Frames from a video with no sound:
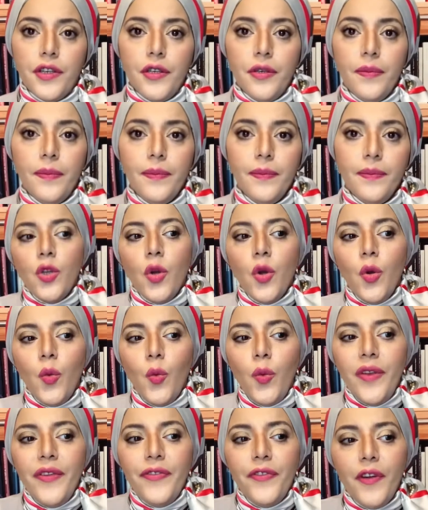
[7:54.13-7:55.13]
So we
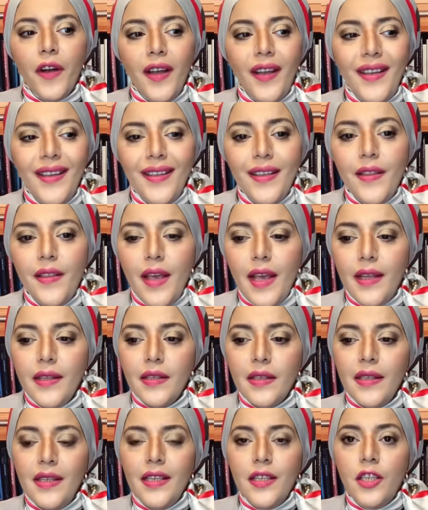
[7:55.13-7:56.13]
find that
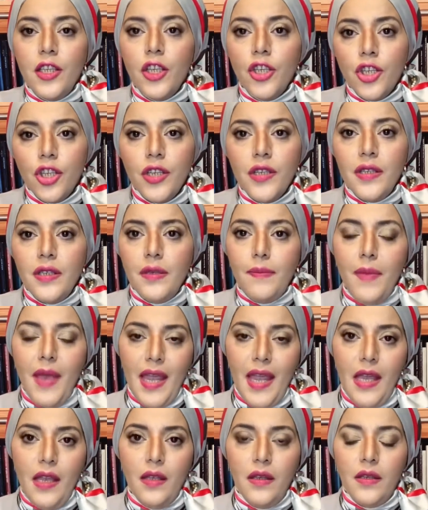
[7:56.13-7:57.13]
decisions
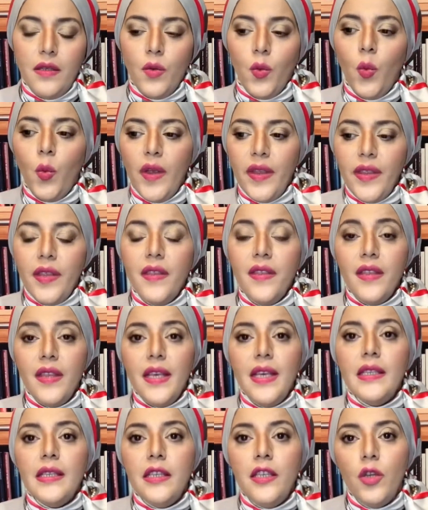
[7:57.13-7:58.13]
made within
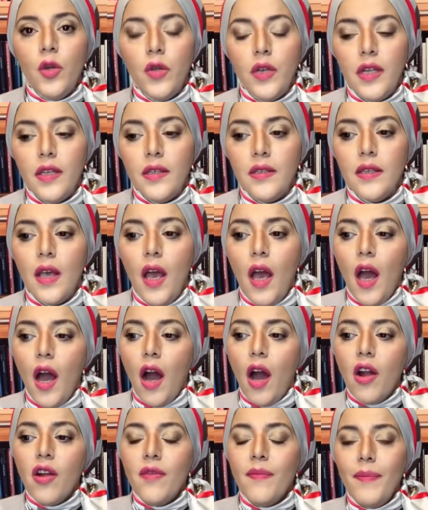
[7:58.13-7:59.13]
these units
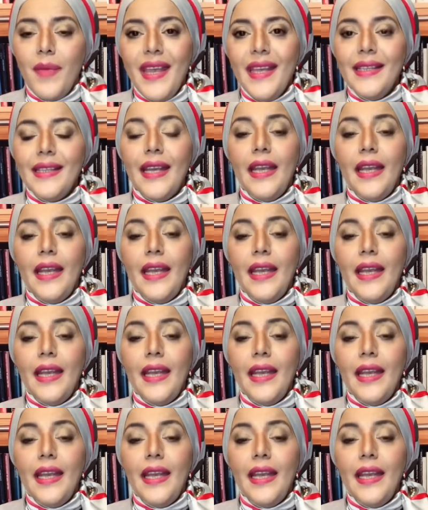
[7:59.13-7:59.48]
are made in